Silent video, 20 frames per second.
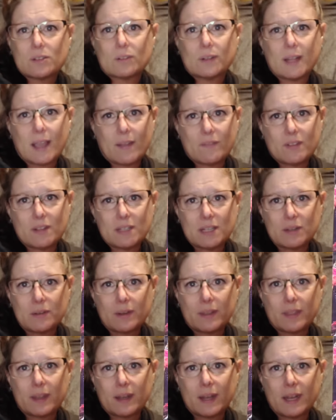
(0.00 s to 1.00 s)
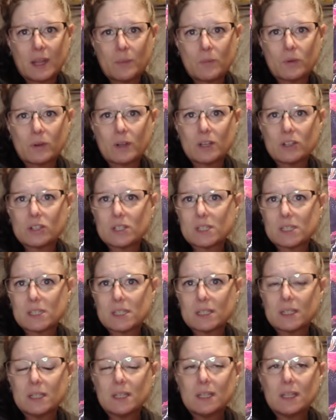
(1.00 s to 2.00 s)
don't have to deal with it anymore.
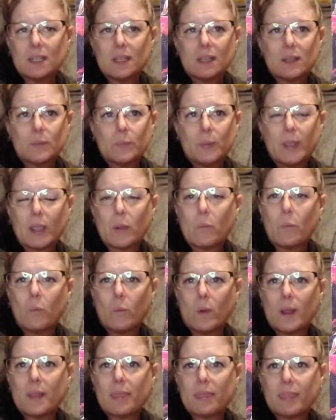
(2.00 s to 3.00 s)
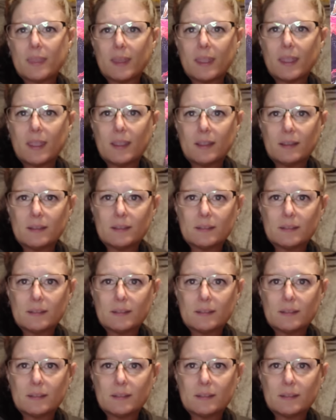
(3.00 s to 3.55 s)
Just pick one thing